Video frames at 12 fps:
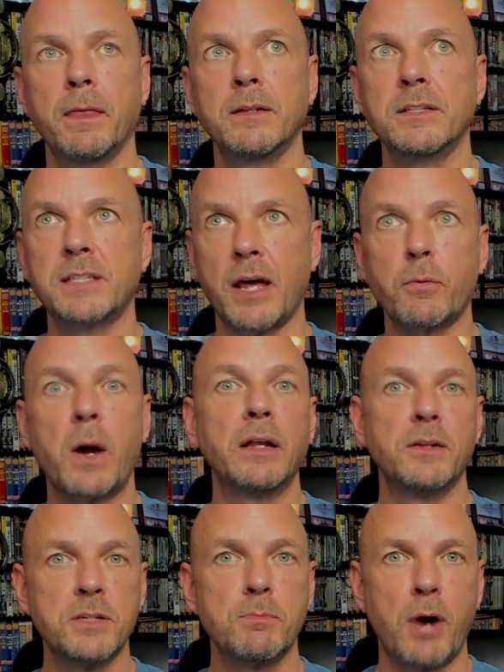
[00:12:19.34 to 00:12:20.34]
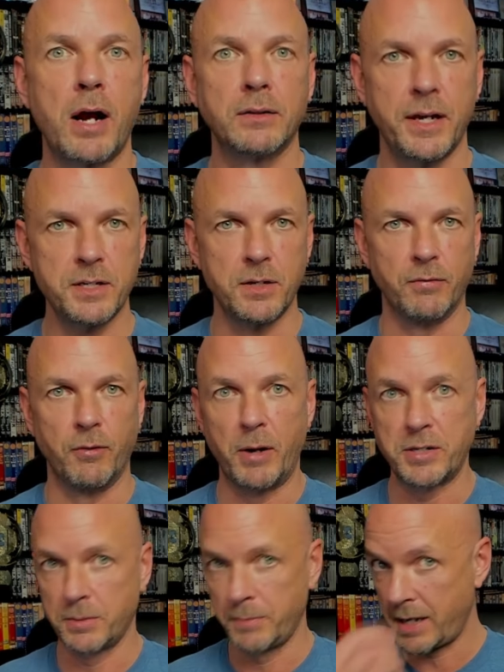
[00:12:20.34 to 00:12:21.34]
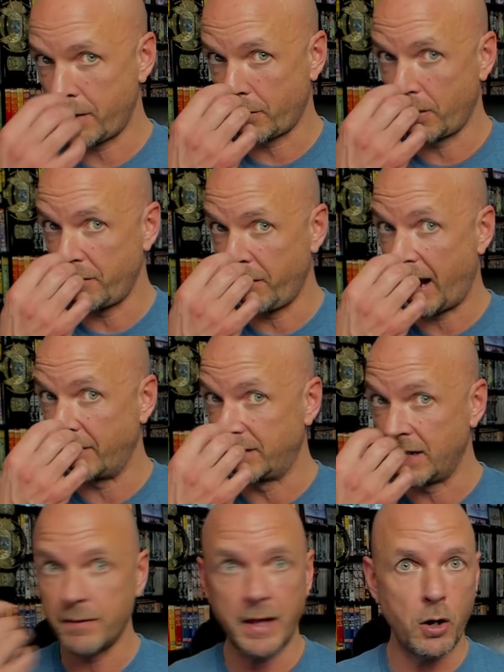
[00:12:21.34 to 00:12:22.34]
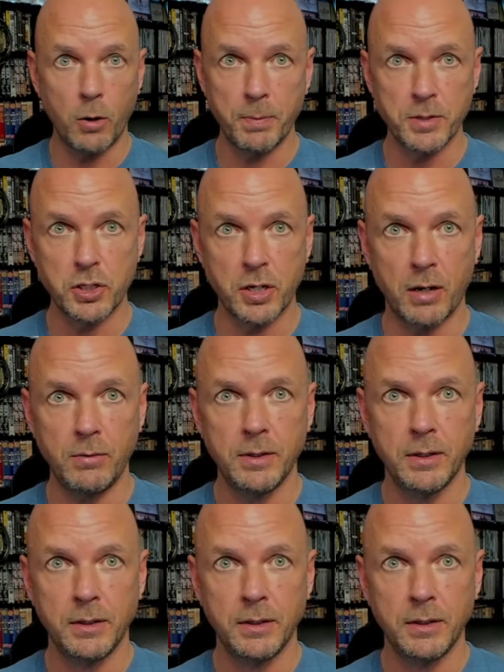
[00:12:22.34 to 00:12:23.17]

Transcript: Seth Rollins and Brock Lesnar from WrestleMania 35. Didn't they open the show?